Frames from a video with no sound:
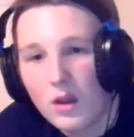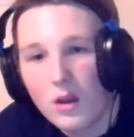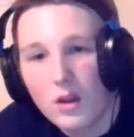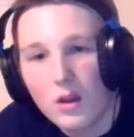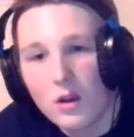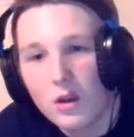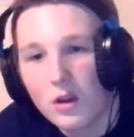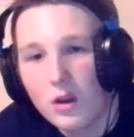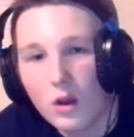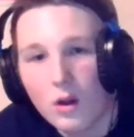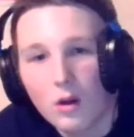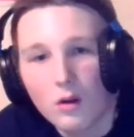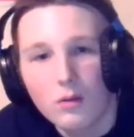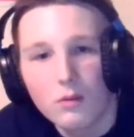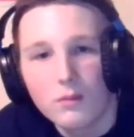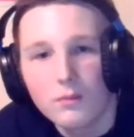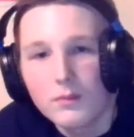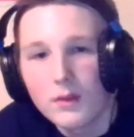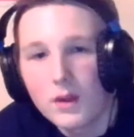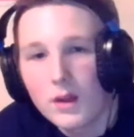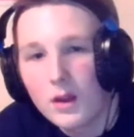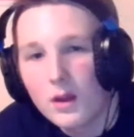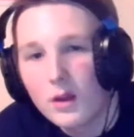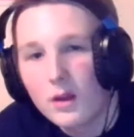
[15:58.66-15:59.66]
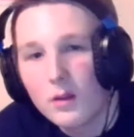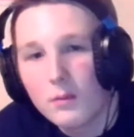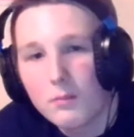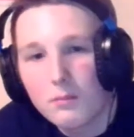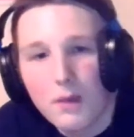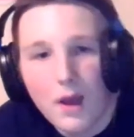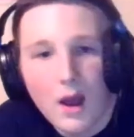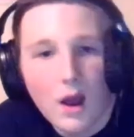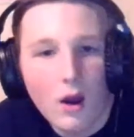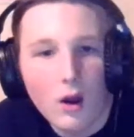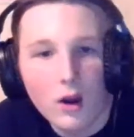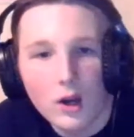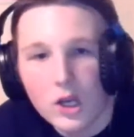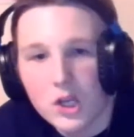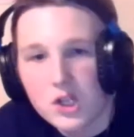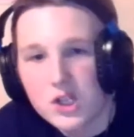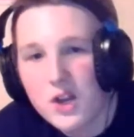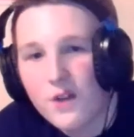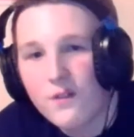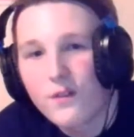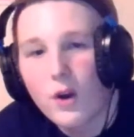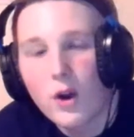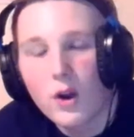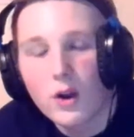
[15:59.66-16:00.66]
you know Matt Hardy,
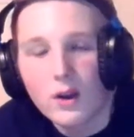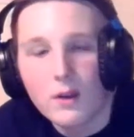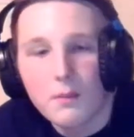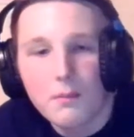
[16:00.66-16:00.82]
Jeff Hardy